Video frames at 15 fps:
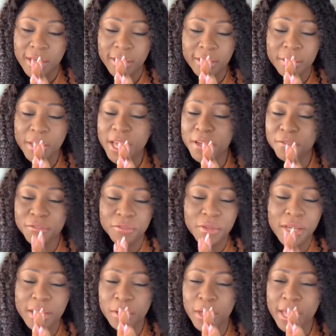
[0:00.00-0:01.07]
And I
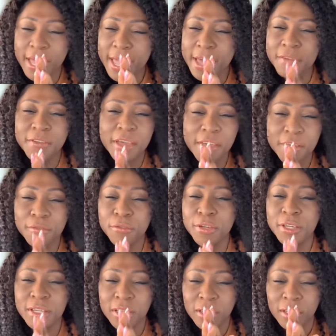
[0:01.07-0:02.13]
have
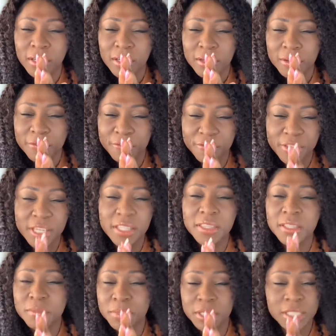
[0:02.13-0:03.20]
every
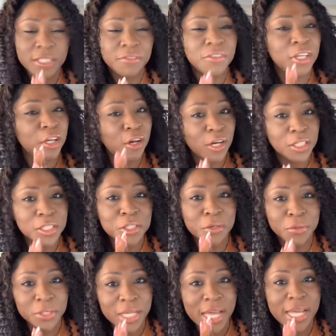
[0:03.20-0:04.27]
faith and belief that God is
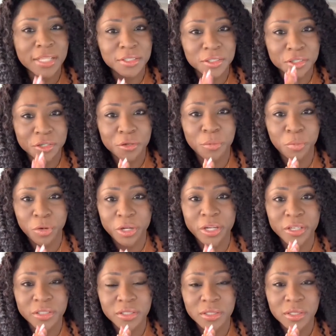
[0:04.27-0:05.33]
going to answer your
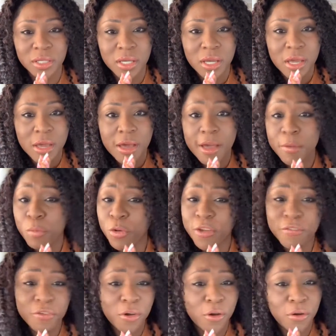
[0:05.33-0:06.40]
prayers. I
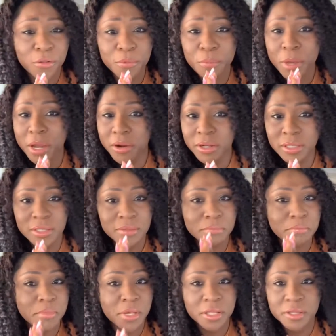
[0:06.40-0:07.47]
pray for all the parents,
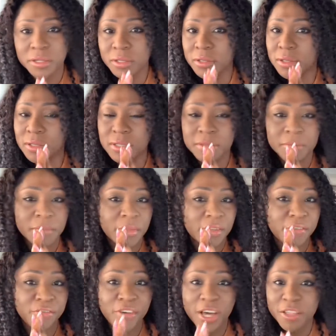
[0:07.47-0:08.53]
mothers,
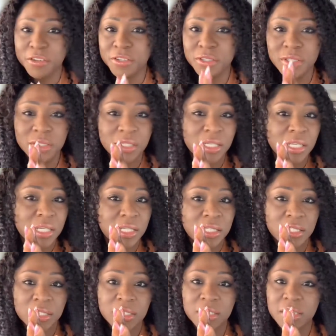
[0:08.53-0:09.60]
fathers,
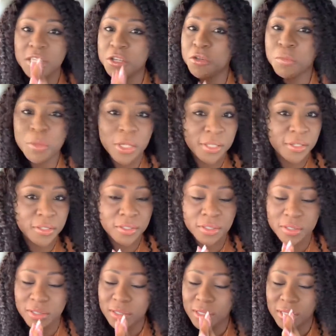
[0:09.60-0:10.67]
single
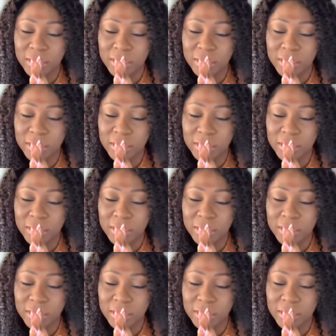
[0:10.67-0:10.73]
mothers,